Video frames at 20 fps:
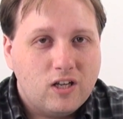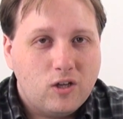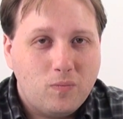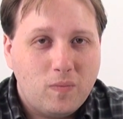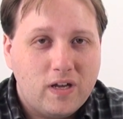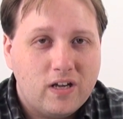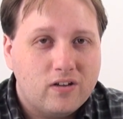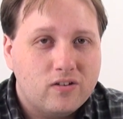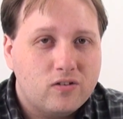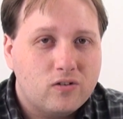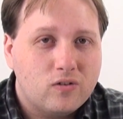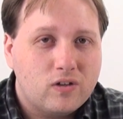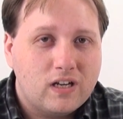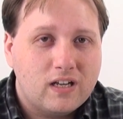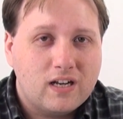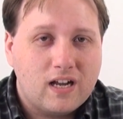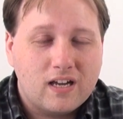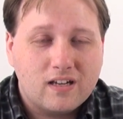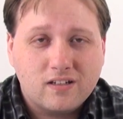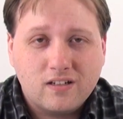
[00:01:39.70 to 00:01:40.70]
You may also
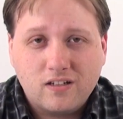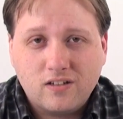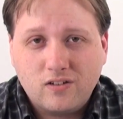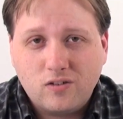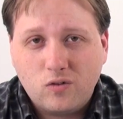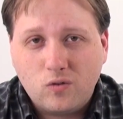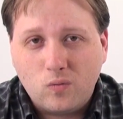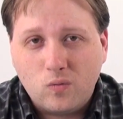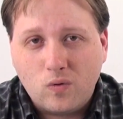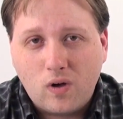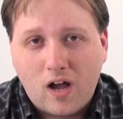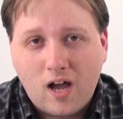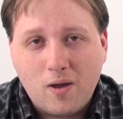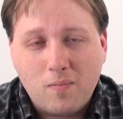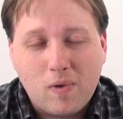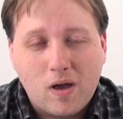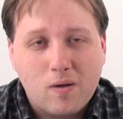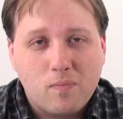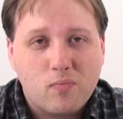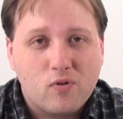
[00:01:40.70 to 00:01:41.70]
get access to
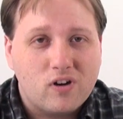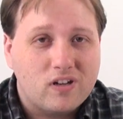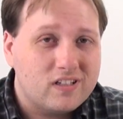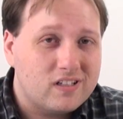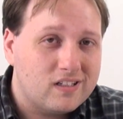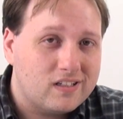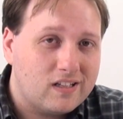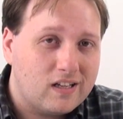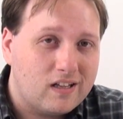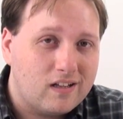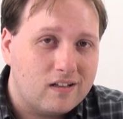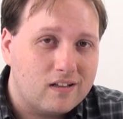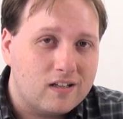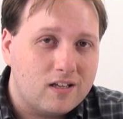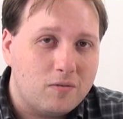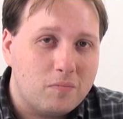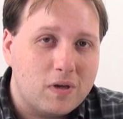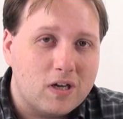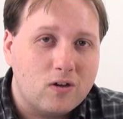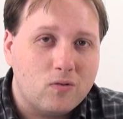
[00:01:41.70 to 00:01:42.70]
IMAP or SSL
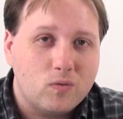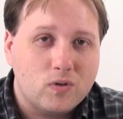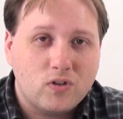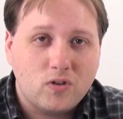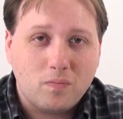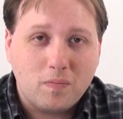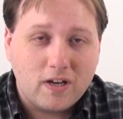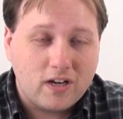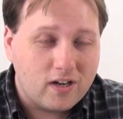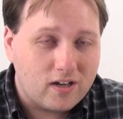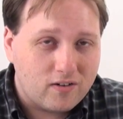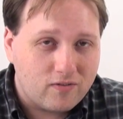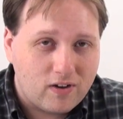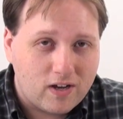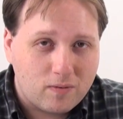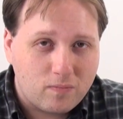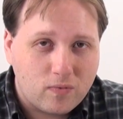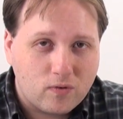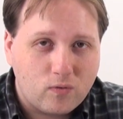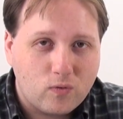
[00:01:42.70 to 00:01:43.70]
email, which you may not have
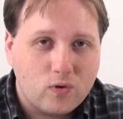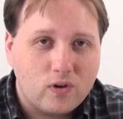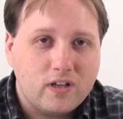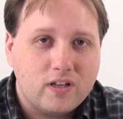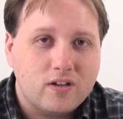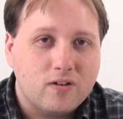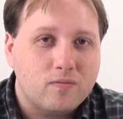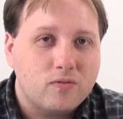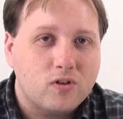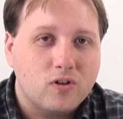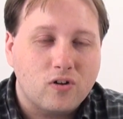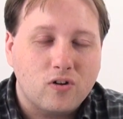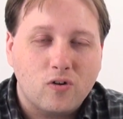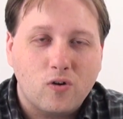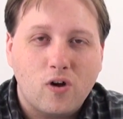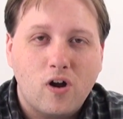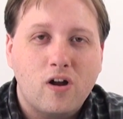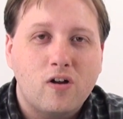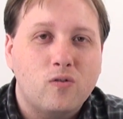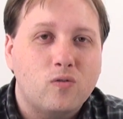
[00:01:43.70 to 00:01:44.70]
had before either. So there
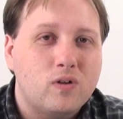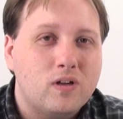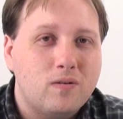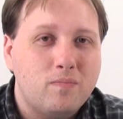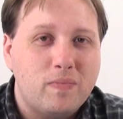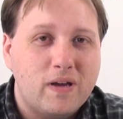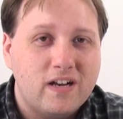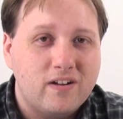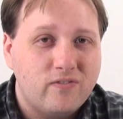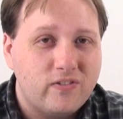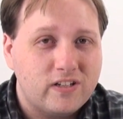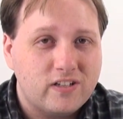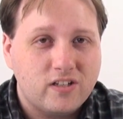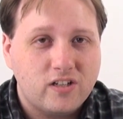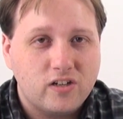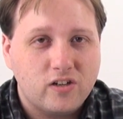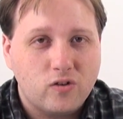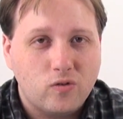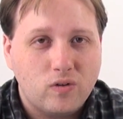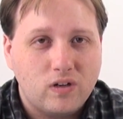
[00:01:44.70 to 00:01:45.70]
are only
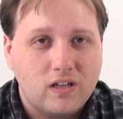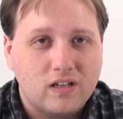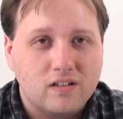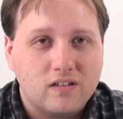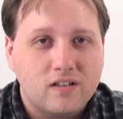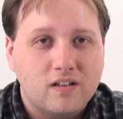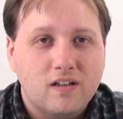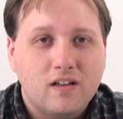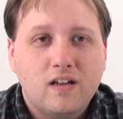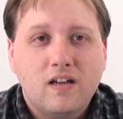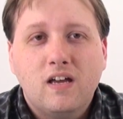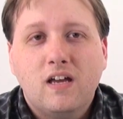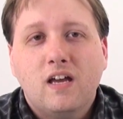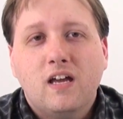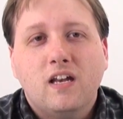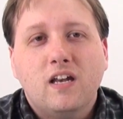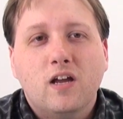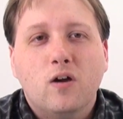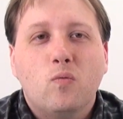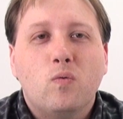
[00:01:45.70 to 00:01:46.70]
benefits to doing this.
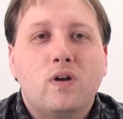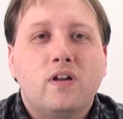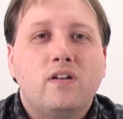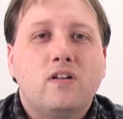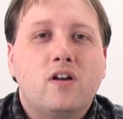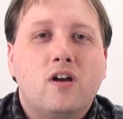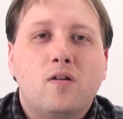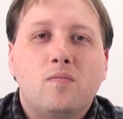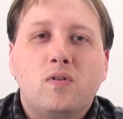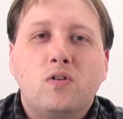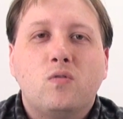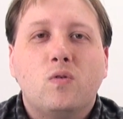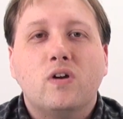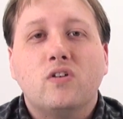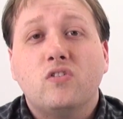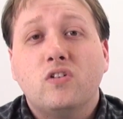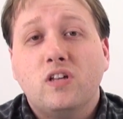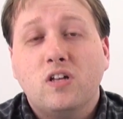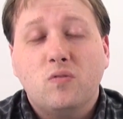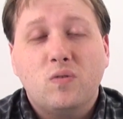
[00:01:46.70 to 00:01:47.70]
Now, one common
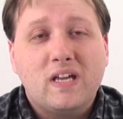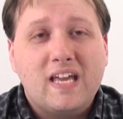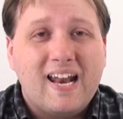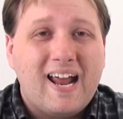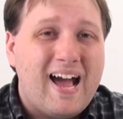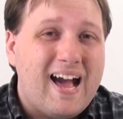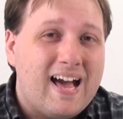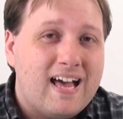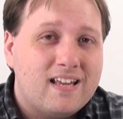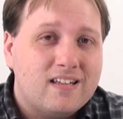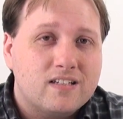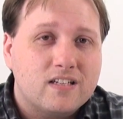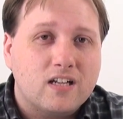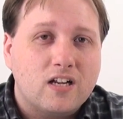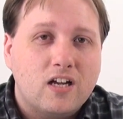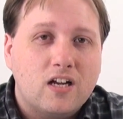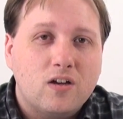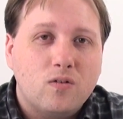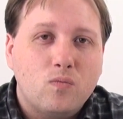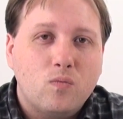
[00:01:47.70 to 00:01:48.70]
question that we get asked a
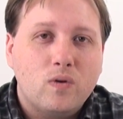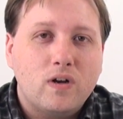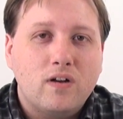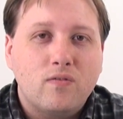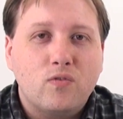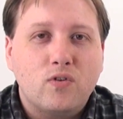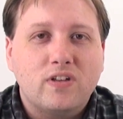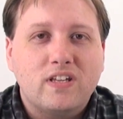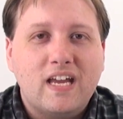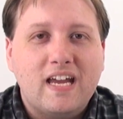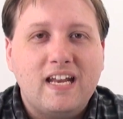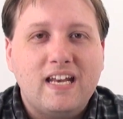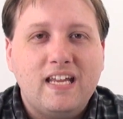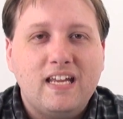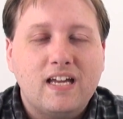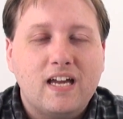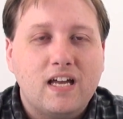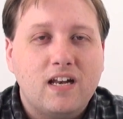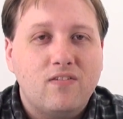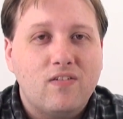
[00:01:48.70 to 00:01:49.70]
lot whenever it's
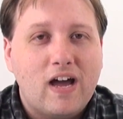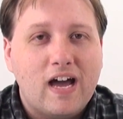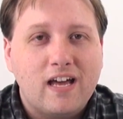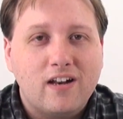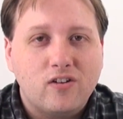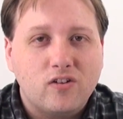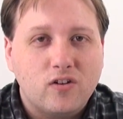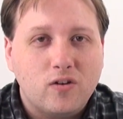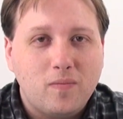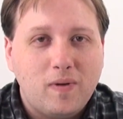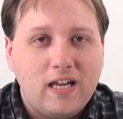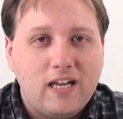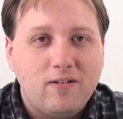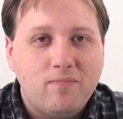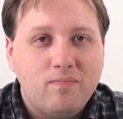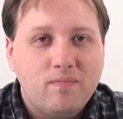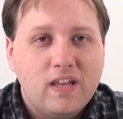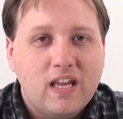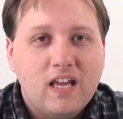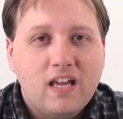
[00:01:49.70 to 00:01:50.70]
any kind of add-on
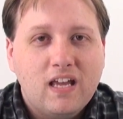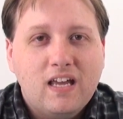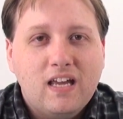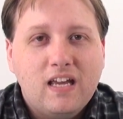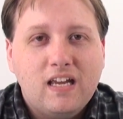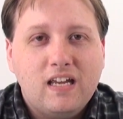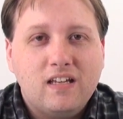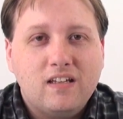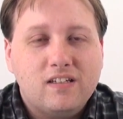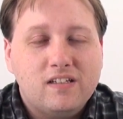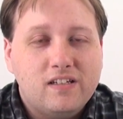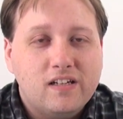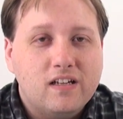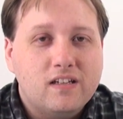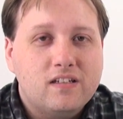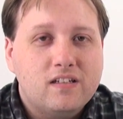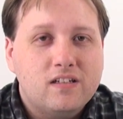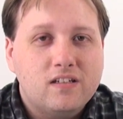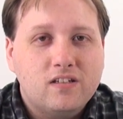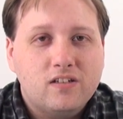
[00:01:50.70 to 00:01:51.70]
domain is,
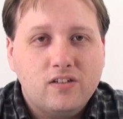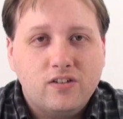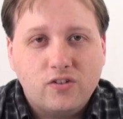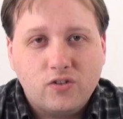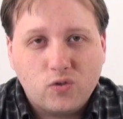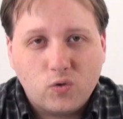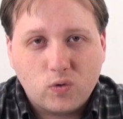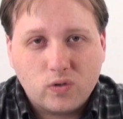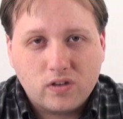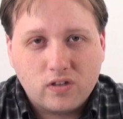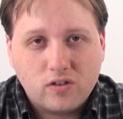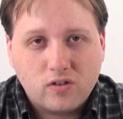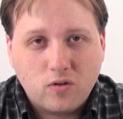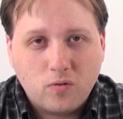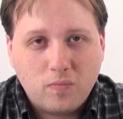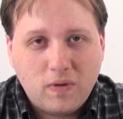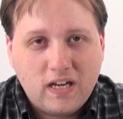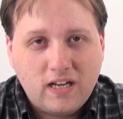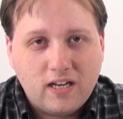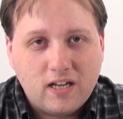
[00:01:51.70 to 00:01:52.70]
does this distort the
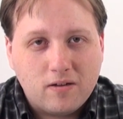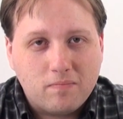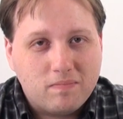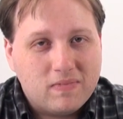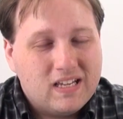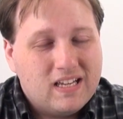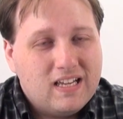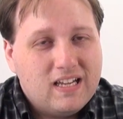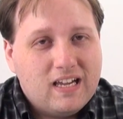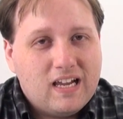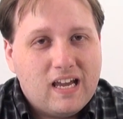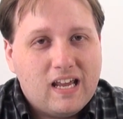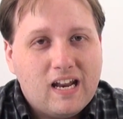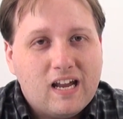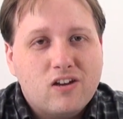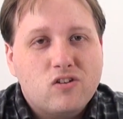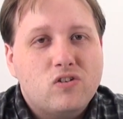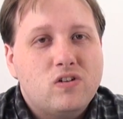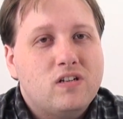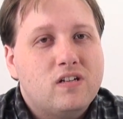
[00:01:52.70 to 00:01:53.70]
domain name? It
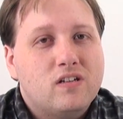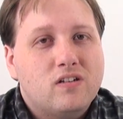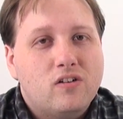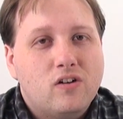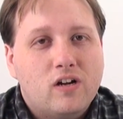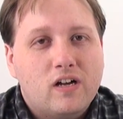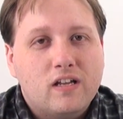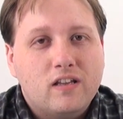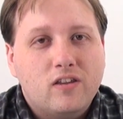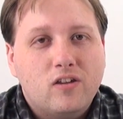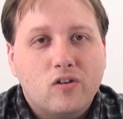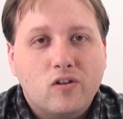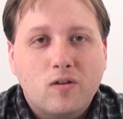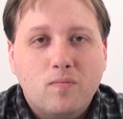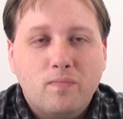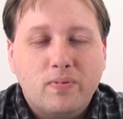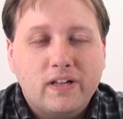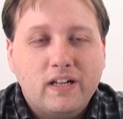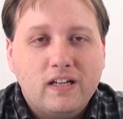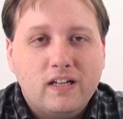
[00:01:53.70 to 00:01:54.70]
actually does not. They're
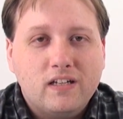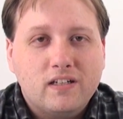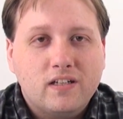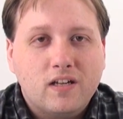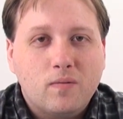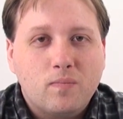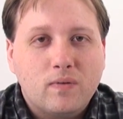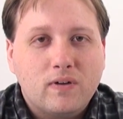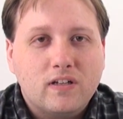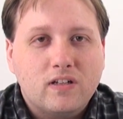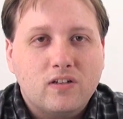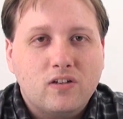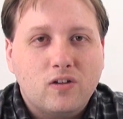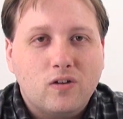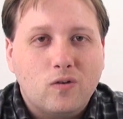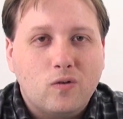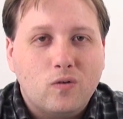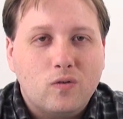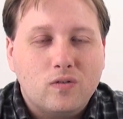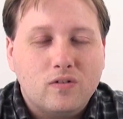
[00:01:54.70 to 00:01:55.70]
completely separate.
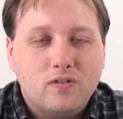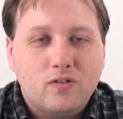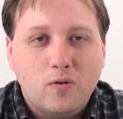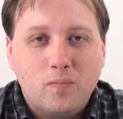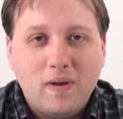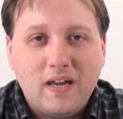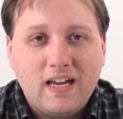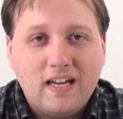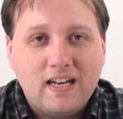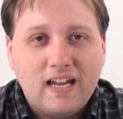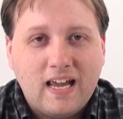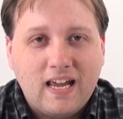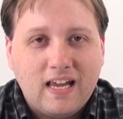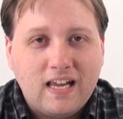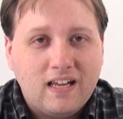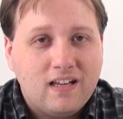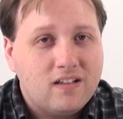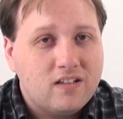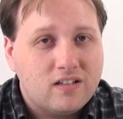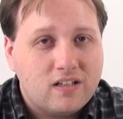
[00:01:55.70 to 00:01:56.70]
So domain
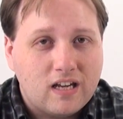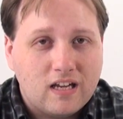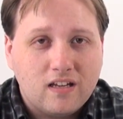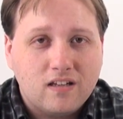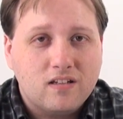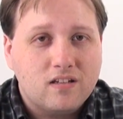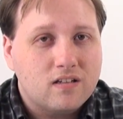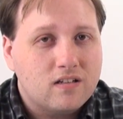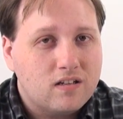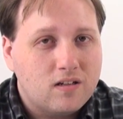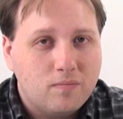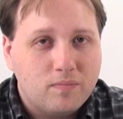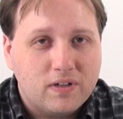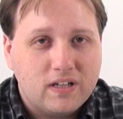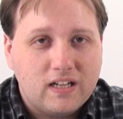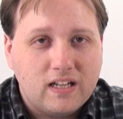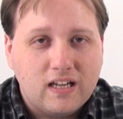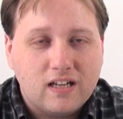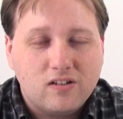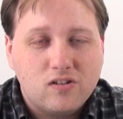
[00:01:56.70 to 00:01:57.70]
A stays
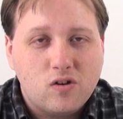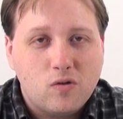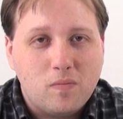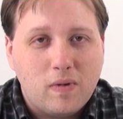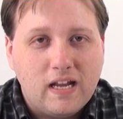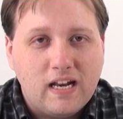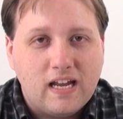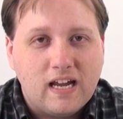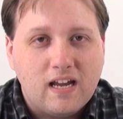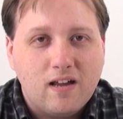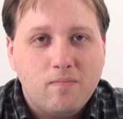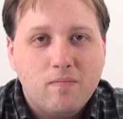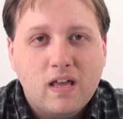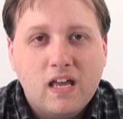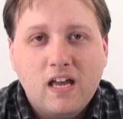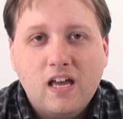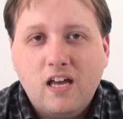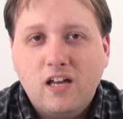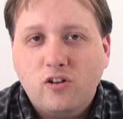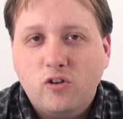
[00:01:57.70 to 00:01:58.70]
completely as domain A,
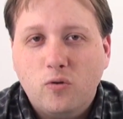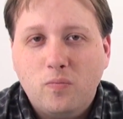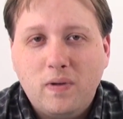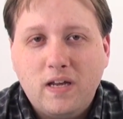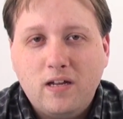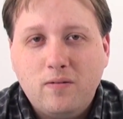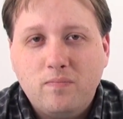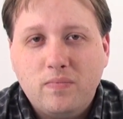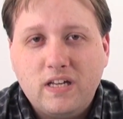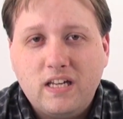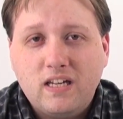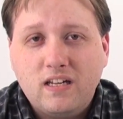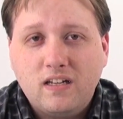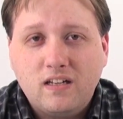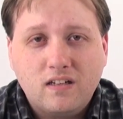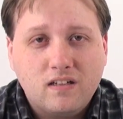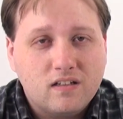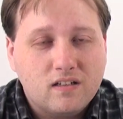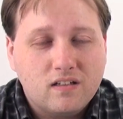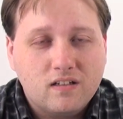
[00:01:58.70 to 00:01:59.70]
and domain
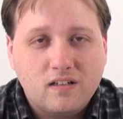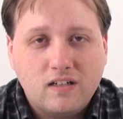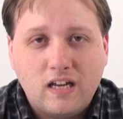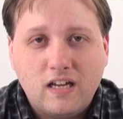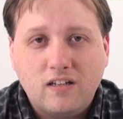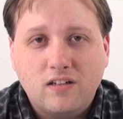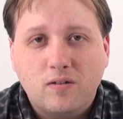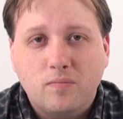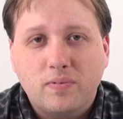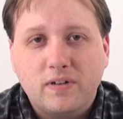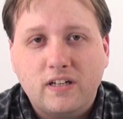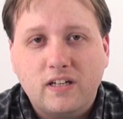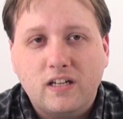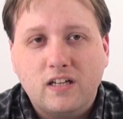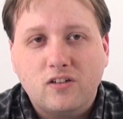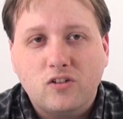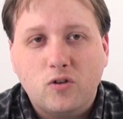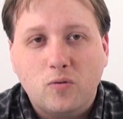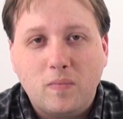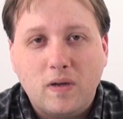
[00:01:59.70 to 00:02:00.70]
B stays completely
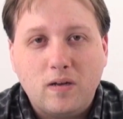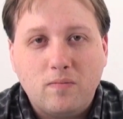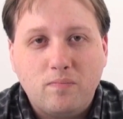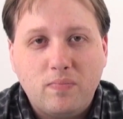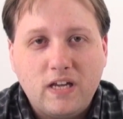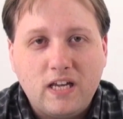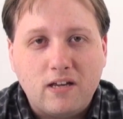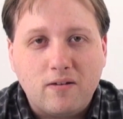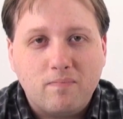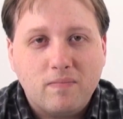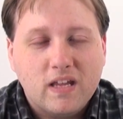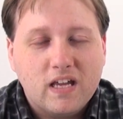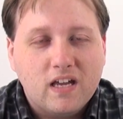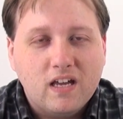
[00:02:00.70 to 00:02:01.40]
as domain B.